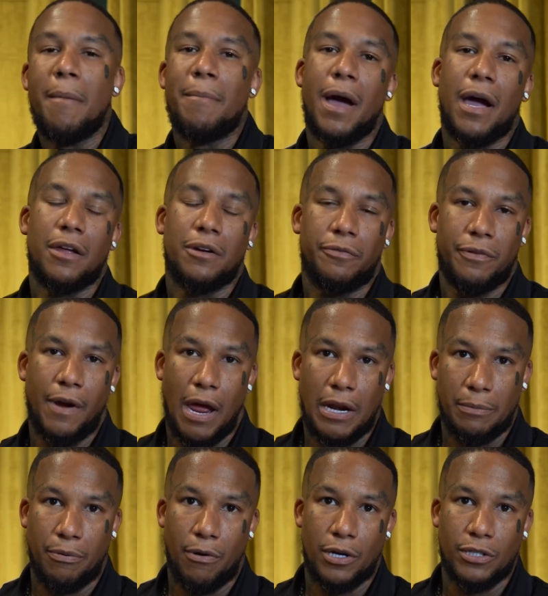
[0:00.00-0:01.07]
I'm not going to frown
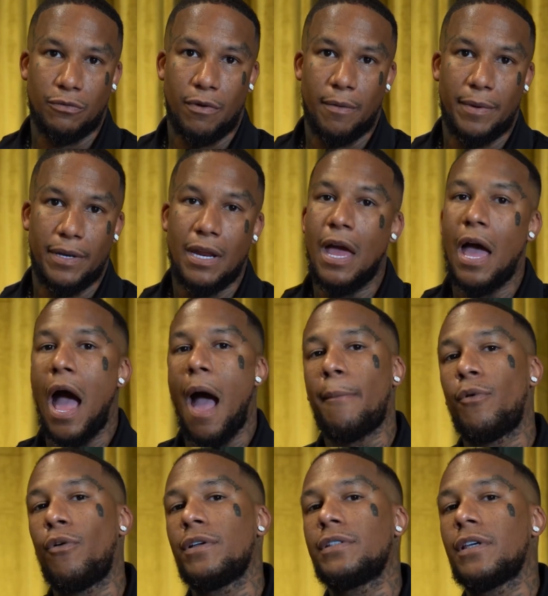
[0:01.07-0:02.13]
upon you women.
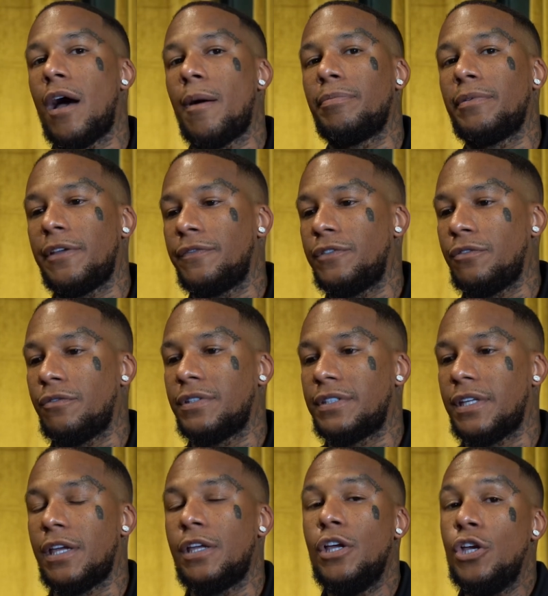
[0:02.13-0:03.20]
I'm going to uplift you and
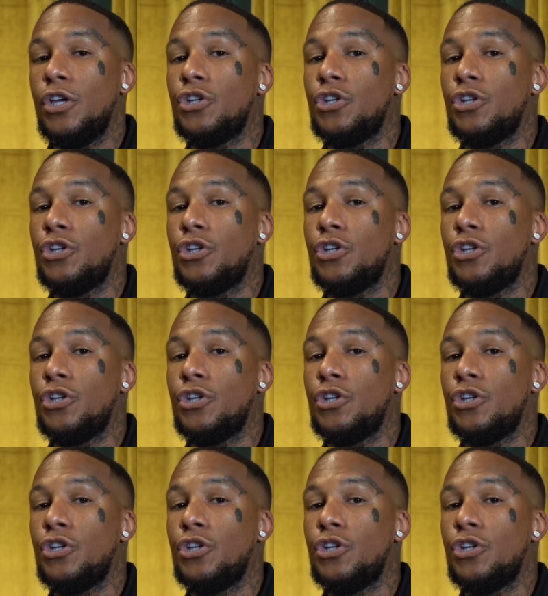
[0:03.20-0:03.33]
say,